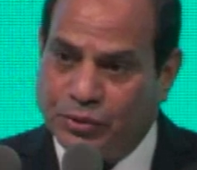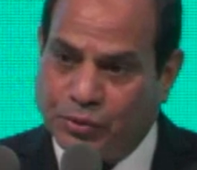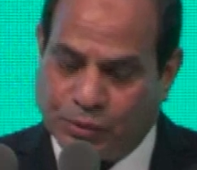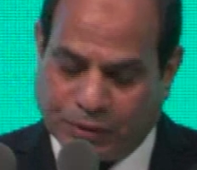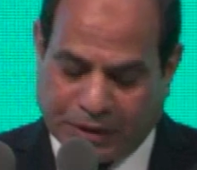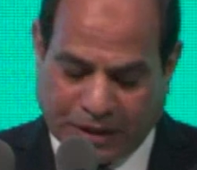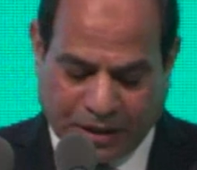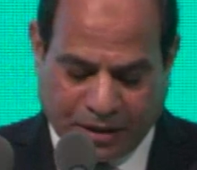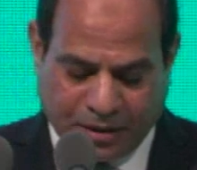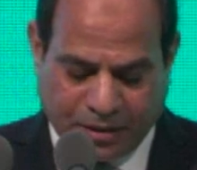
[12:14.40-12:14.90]
in
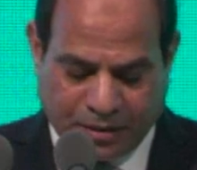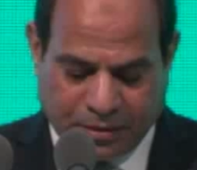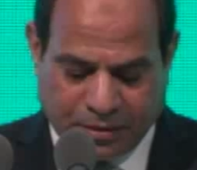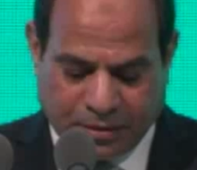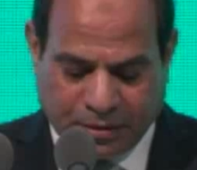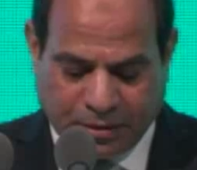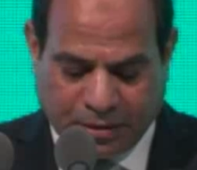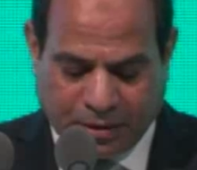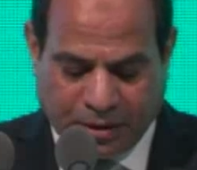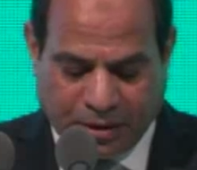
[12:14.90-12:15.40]
the
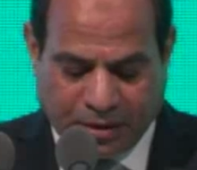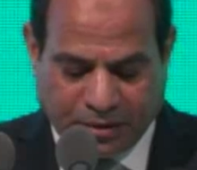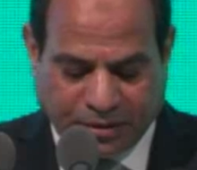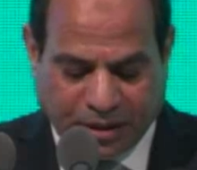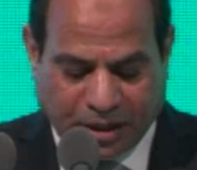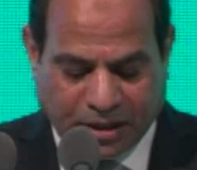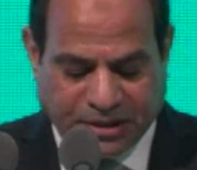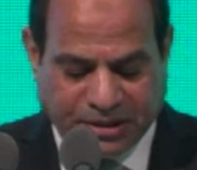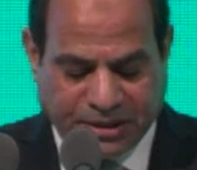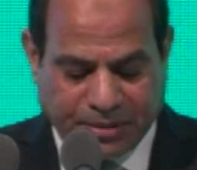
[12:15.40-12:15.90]
necessity to
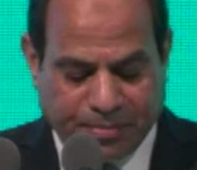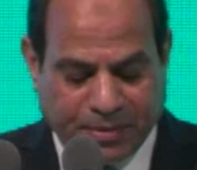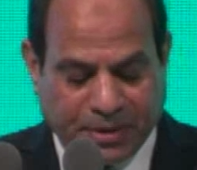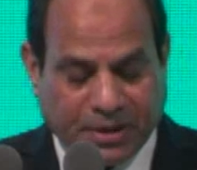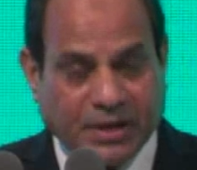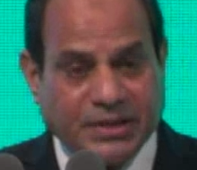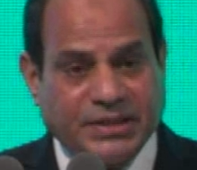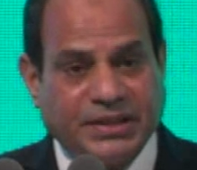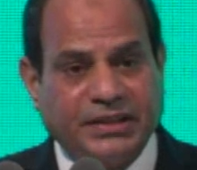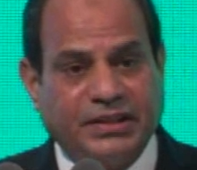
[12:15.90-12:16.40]
not
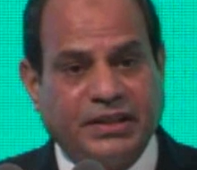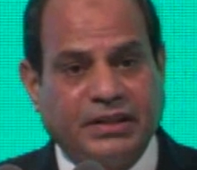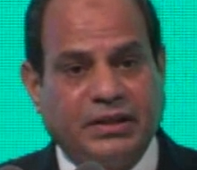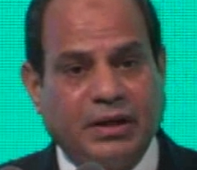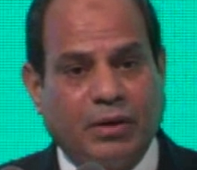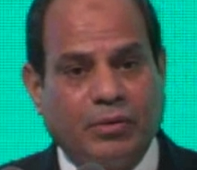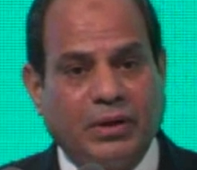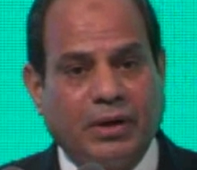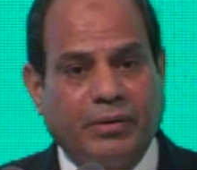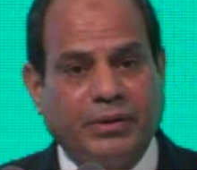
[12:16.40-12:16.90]
interfere
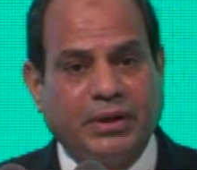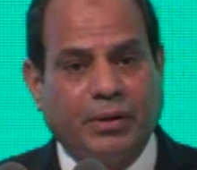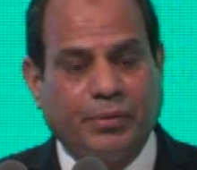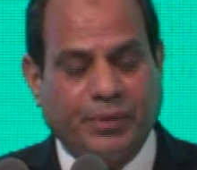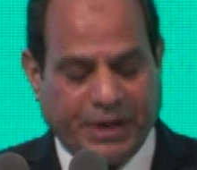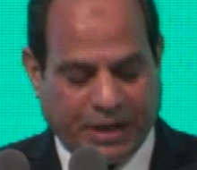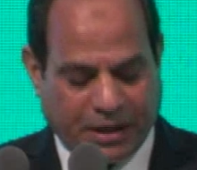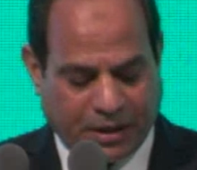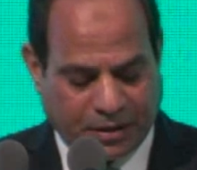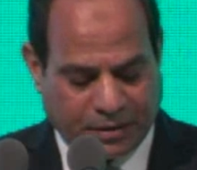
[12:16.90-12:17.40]
in
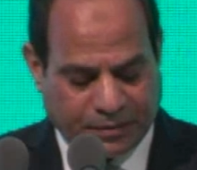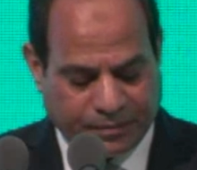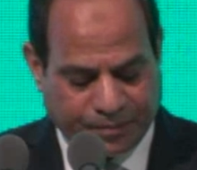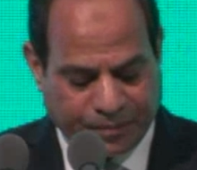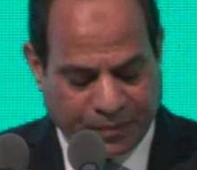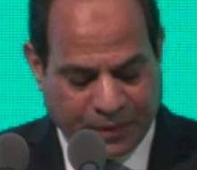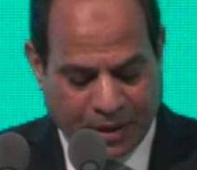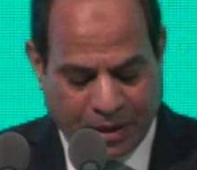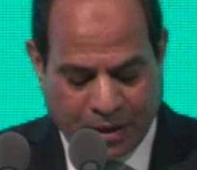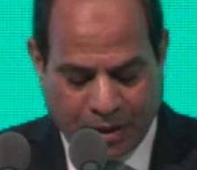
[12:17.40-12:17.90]
the
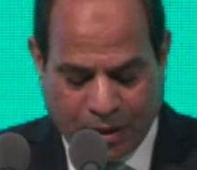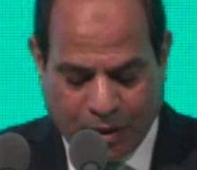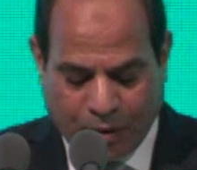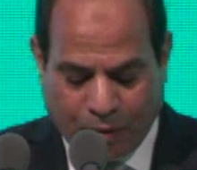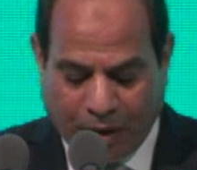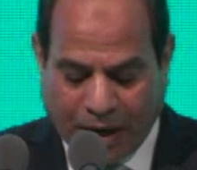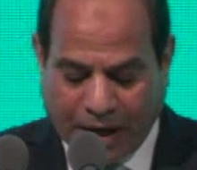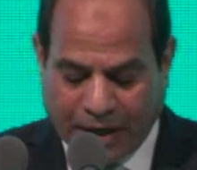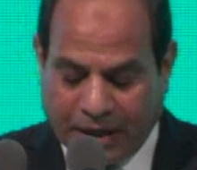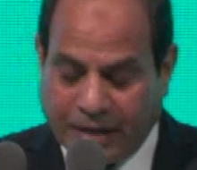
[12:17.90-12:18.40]
internal
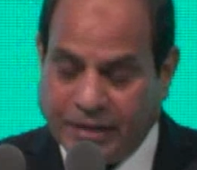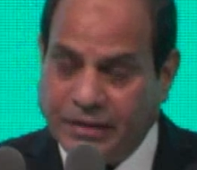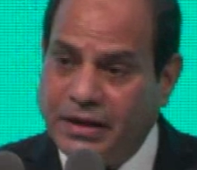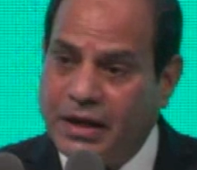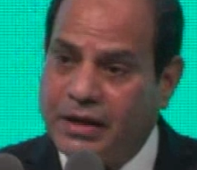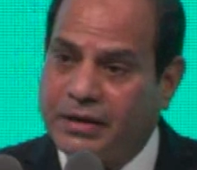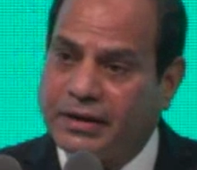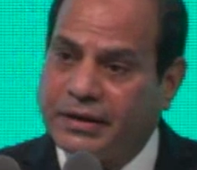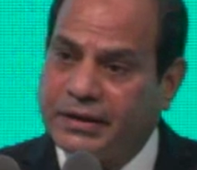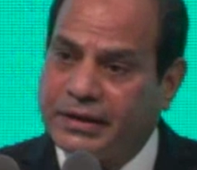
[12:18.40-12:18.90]
affairs of Arab
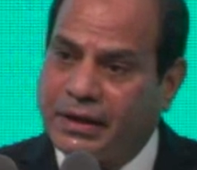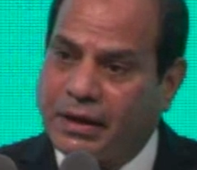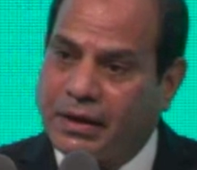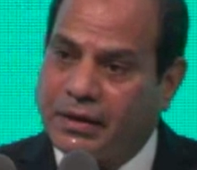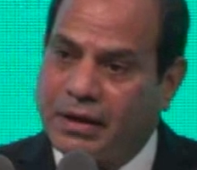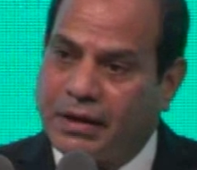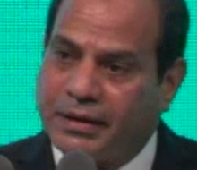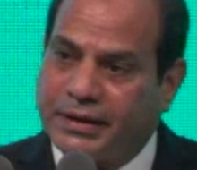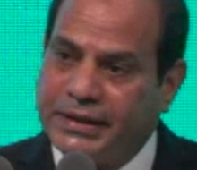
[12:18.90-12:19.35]
states.